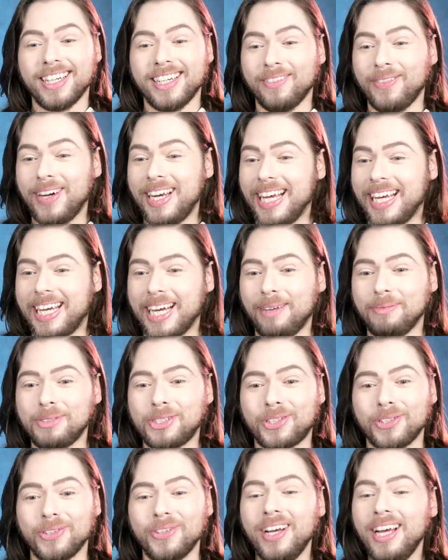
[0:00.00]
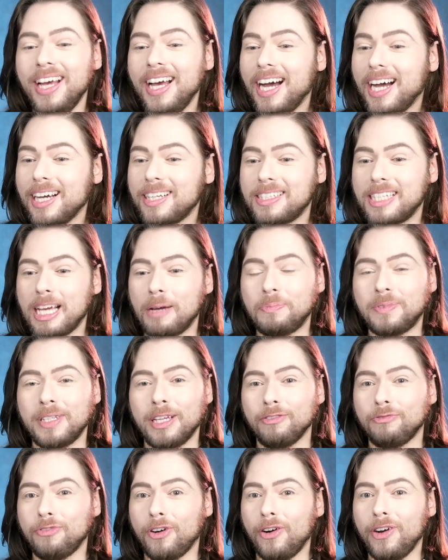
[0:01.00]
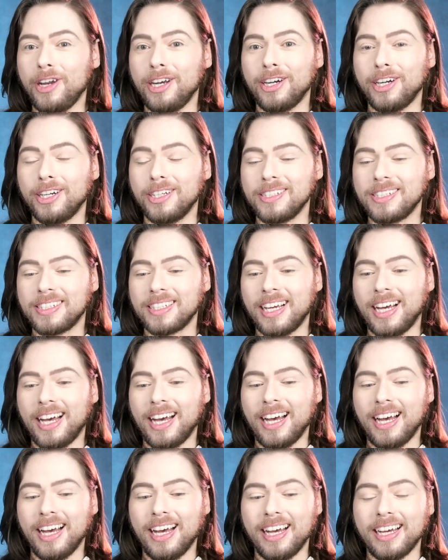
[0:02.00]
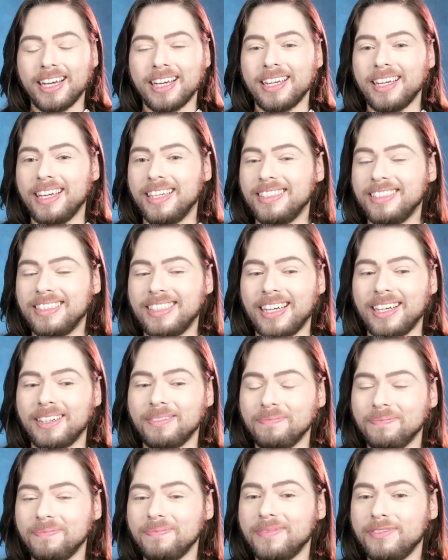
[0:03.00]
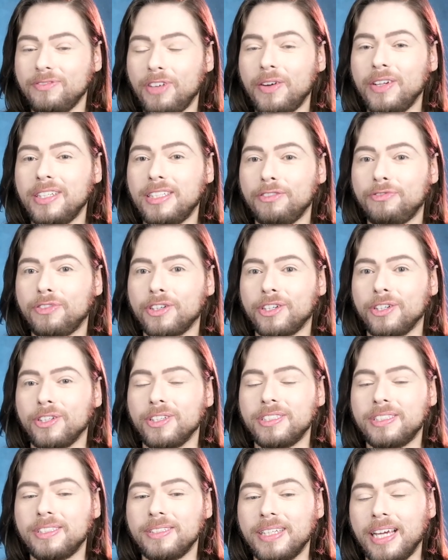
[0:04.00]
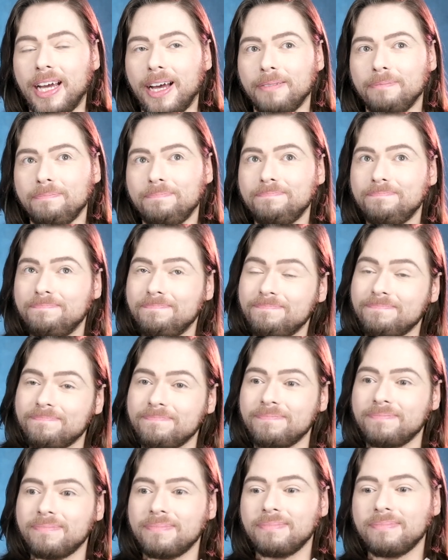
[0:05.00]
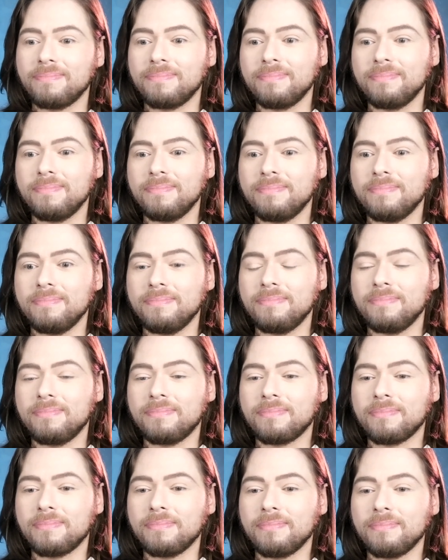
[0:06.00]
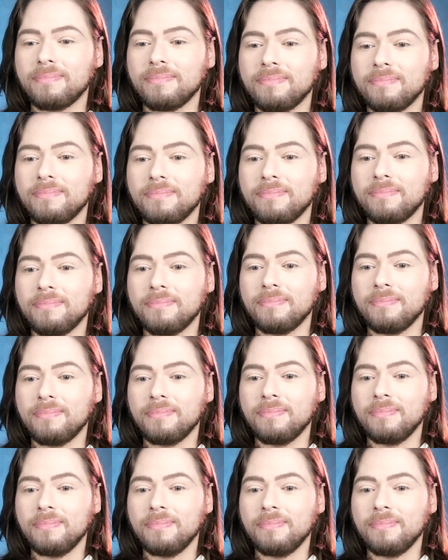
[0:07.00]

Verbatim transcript: when it comes to accepting foreigners. And very difficult. Yeah. Hmm. That's right.